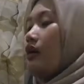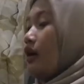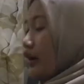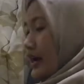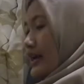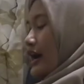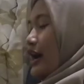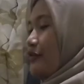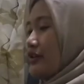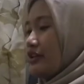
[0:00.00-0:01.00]
Okay,
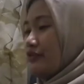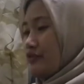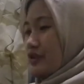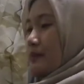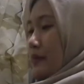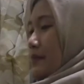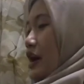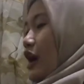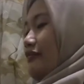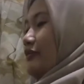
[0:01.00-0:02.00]
I will give you the paper
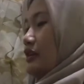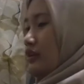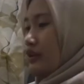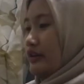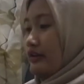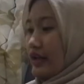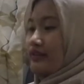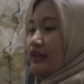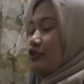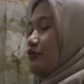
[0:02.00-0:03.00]
of the text
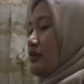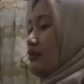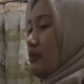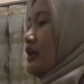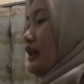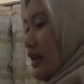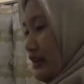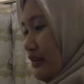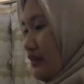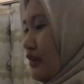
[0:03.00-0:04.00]
that you must be
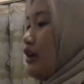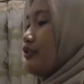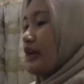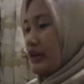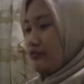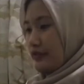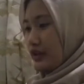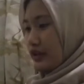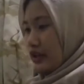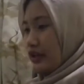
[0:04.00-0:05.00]
analyzed. You can
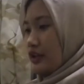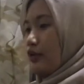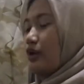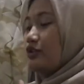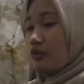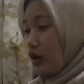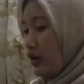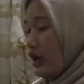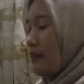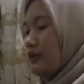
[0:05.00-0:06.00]
fill in what you know
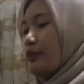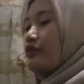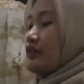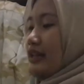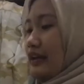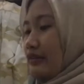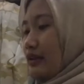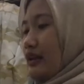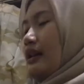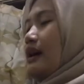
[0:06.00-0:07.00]
about procedure text,
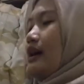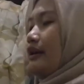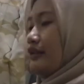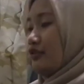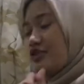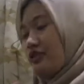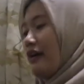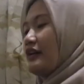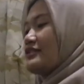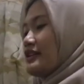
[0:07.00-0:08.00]
like the social
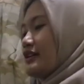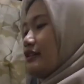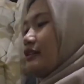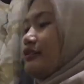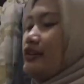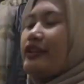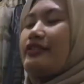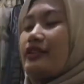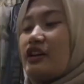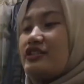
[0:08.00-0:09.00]
function, generic
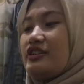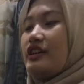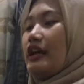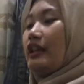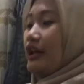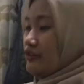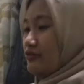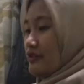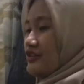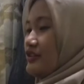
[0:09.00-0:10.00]
structure, and language
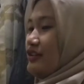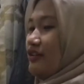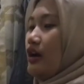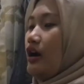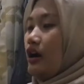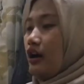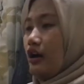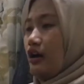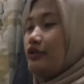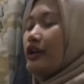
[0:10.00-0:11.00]
feature.
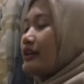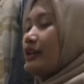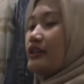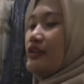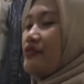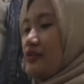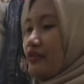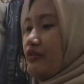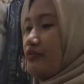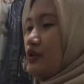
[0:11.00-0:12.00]
You can get the
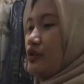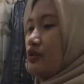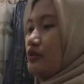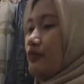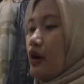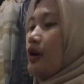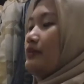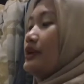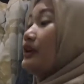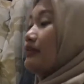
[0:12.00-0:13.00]
reference from
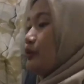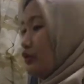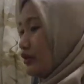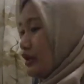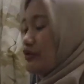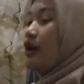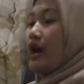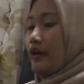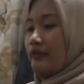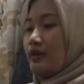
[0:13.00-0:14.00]
English book that you
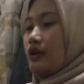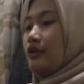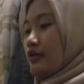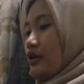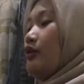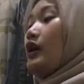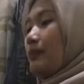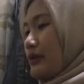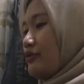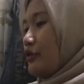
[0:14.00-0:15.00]
have. So
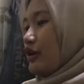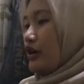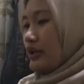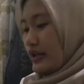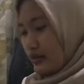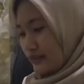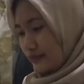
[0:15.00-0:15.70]
please work on it.